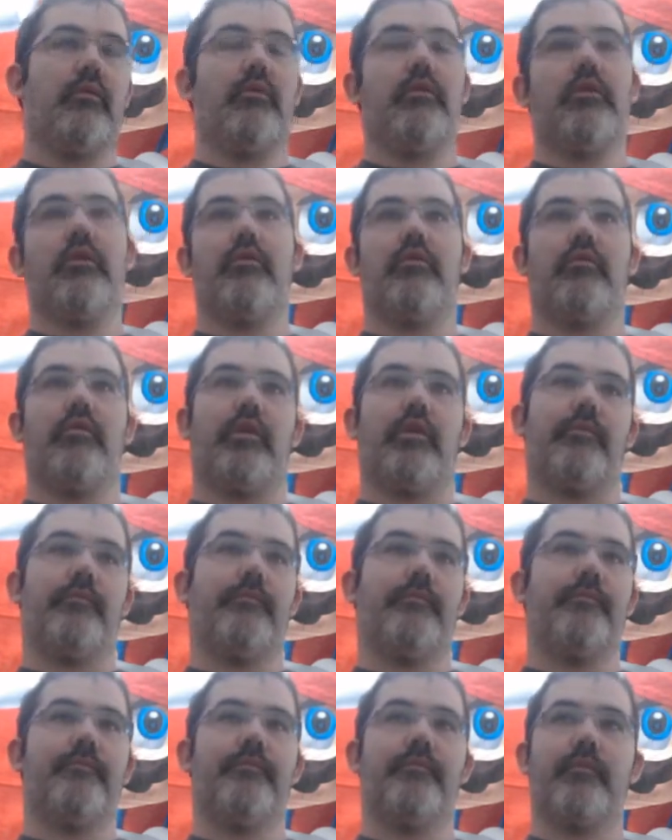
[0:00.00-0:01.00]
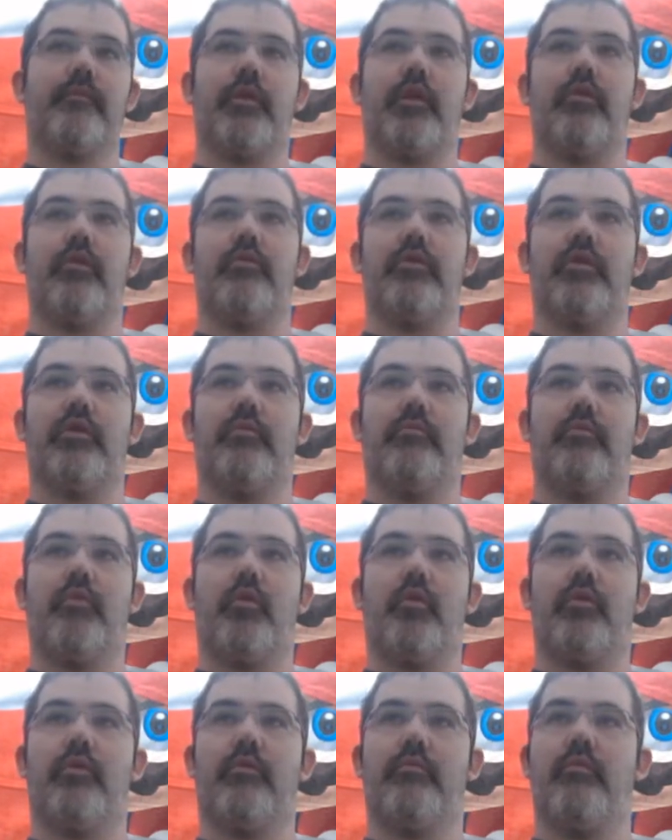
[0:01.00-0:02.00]
Oh, okay. Oh, just
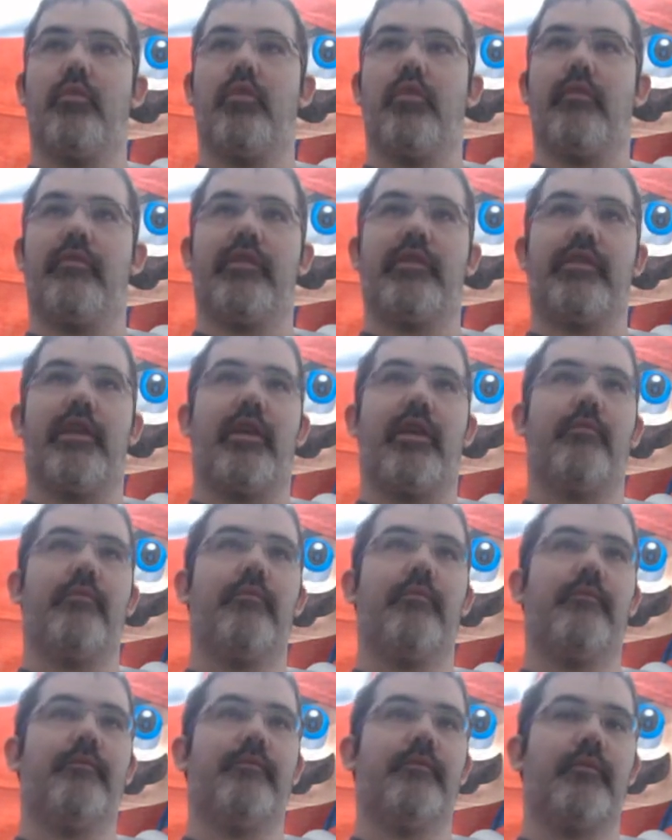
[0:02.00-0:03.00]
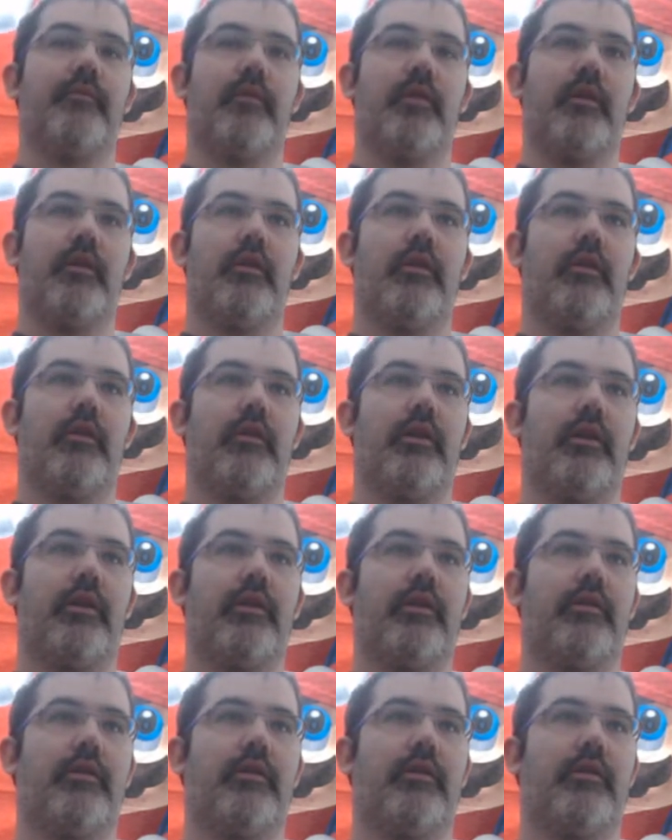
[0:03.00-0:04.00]
more. More of the same. Alright,
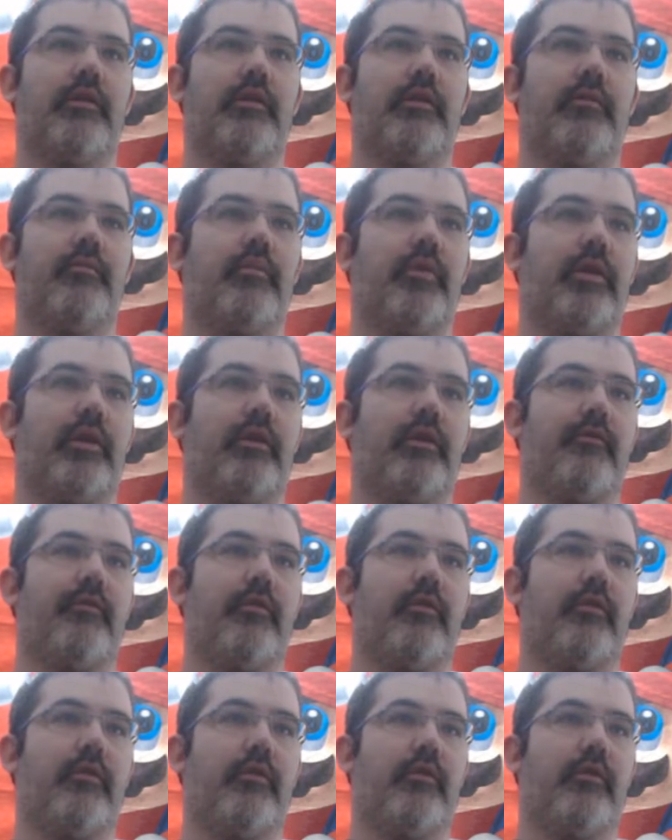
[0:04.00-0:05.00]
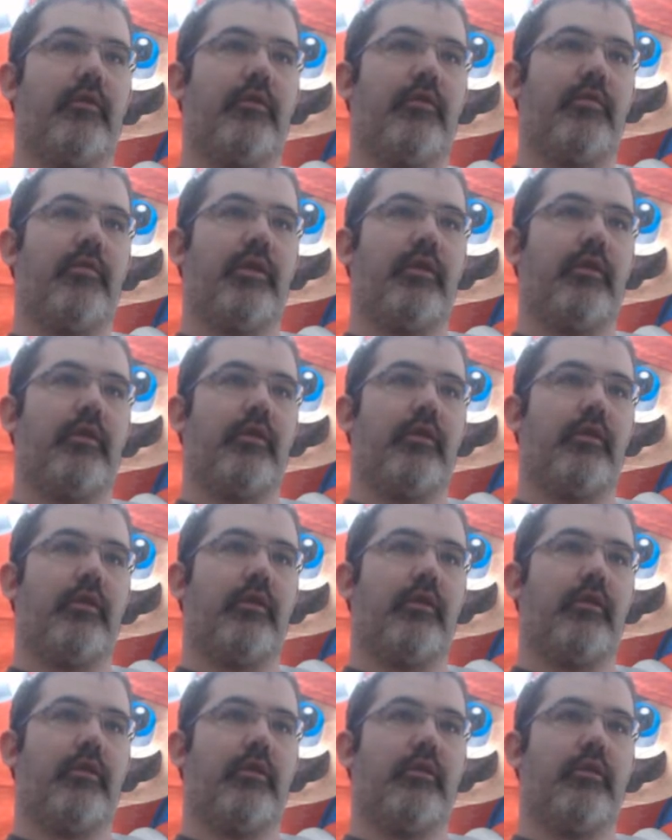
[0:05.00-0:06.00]
let's play for a little bit
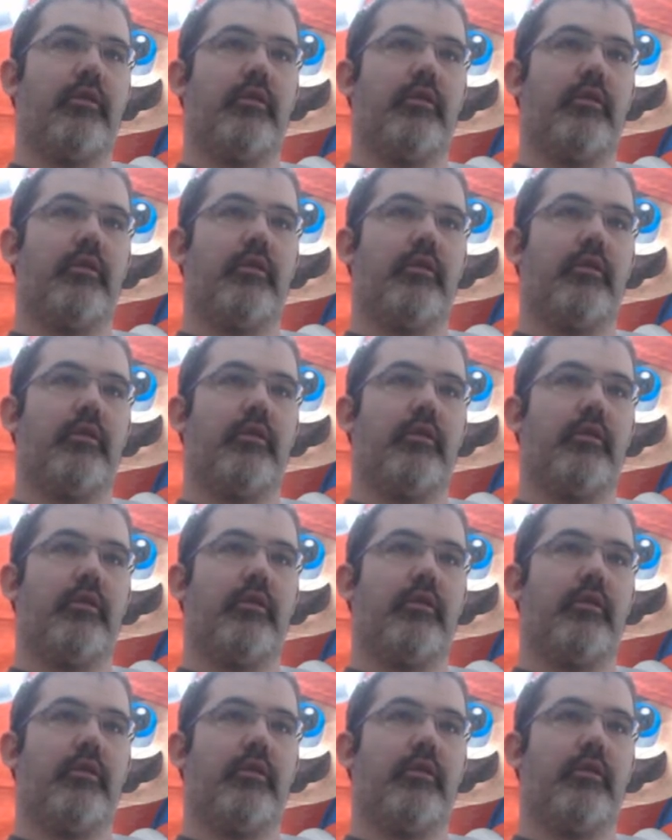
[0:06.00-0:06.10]
longer.